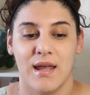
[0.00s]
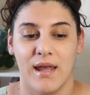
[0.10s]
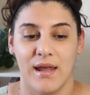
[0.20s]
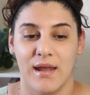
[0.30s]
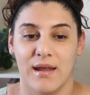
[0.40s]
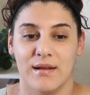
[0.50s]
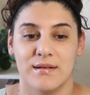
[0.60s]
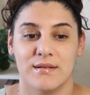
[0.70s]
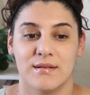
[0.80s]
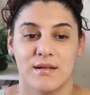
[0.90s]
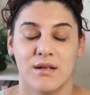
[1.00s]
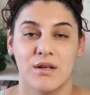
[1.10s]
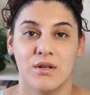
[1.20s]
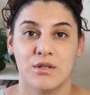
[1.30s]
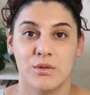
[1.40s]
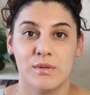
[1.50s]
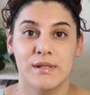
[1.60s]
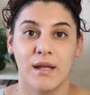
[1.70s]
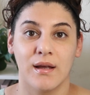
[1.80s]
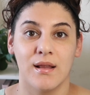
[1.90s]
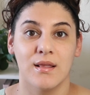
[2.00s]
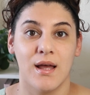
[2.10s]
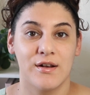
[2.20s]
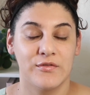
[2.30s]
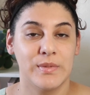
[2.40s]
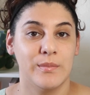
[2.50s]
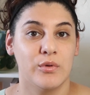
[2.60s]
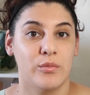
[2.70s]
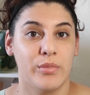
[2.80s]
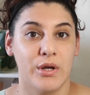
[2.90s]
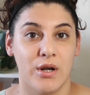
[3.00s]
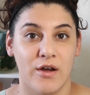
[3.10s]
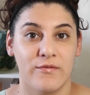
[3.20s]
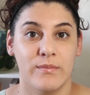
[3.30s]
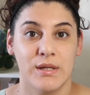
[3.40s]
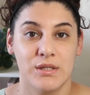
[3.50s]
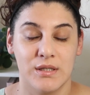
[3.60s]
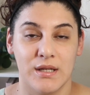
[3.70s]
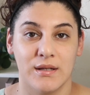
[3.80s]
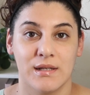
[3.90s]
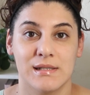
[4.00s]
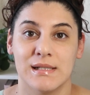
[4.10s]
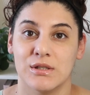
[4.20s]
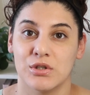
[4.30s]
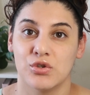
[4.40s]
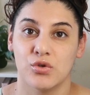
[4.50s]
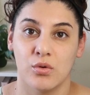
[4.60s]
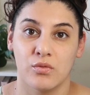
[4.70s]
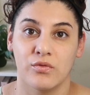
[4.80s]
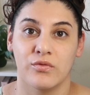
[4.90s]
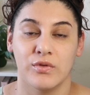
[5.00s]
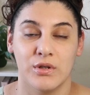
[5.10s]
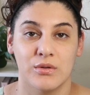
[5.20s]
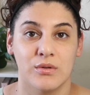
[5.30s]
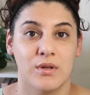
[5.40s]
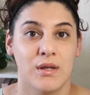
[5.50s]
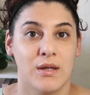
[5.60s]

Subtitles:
And she was saying a lot of people put off budgeting because they just don't feel